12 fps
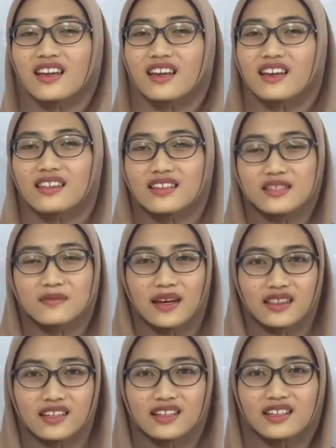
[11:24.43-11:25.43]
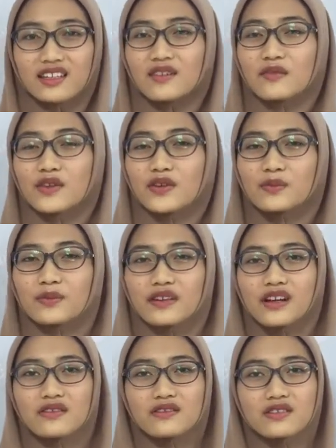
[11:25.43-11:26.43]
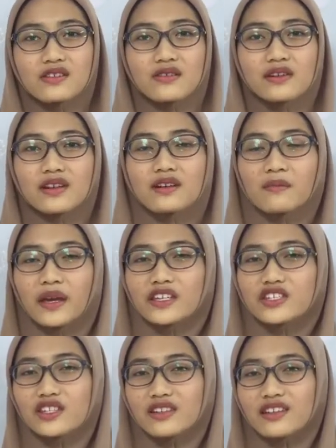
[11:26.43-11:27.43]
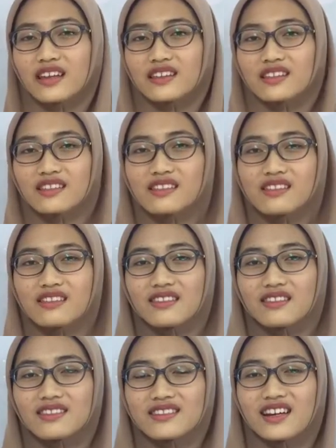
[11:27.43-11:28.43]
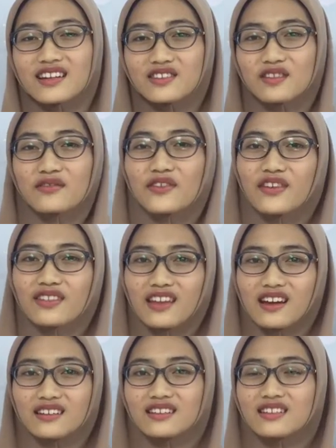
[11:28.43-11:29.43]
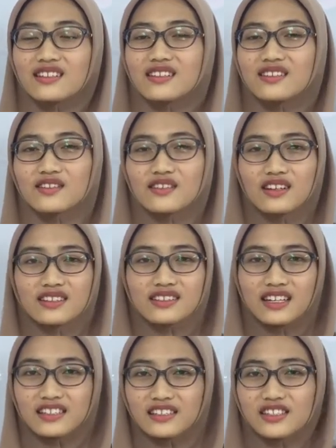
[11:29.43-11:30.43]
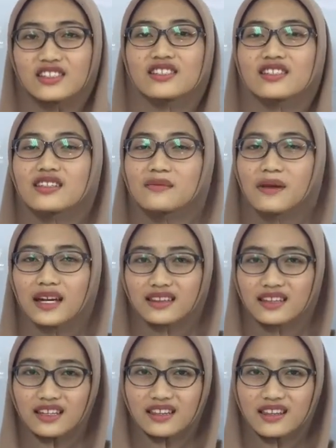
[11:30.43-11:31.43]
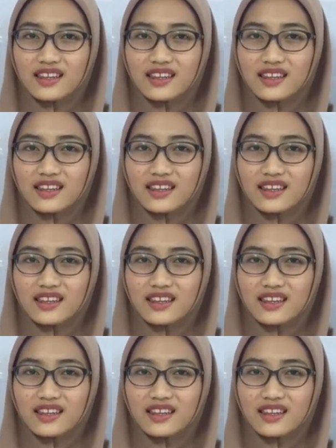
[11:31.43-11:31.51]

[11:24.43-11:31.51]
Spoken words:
in this method, when you pronounce the R, make sure that the sides of your tongue do not touch the back teeth,